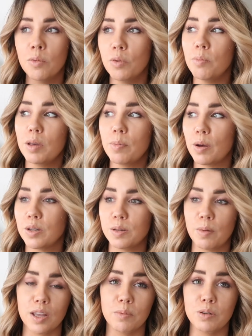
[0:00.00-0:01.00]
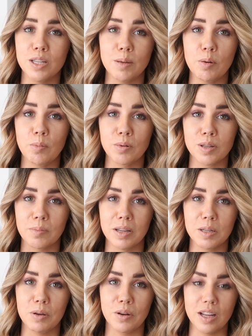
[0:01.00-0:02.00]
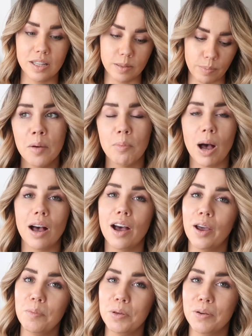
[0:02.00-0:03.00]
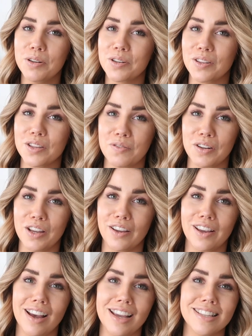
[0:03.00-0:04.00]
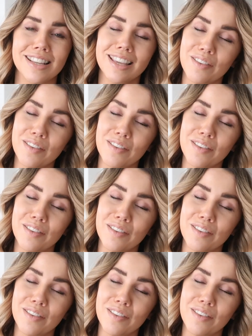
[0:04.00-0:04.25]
wouldn't be opposed to buying them on Depop or something to be honest but I hope you enjoyed this video guys.